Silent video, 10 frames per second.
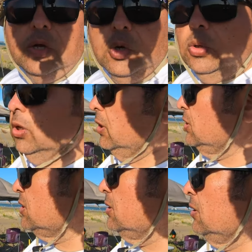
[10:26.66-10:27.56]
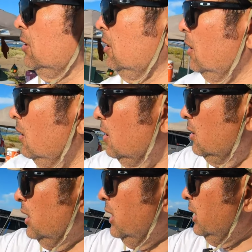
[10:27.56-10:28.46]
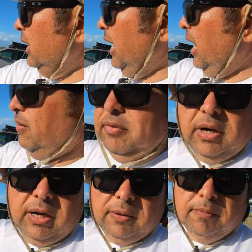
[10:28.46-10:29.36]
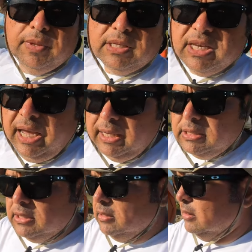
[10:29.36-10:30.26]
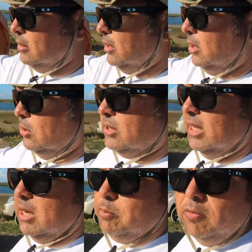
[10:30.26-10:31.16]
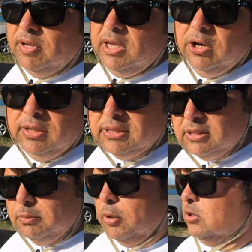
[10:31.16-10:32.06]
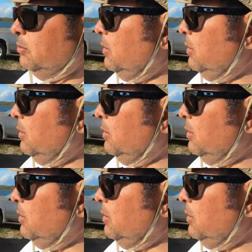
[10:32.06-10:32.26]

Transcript: coolers. Then I have uh, the tent you know, set up over here. This is supposed to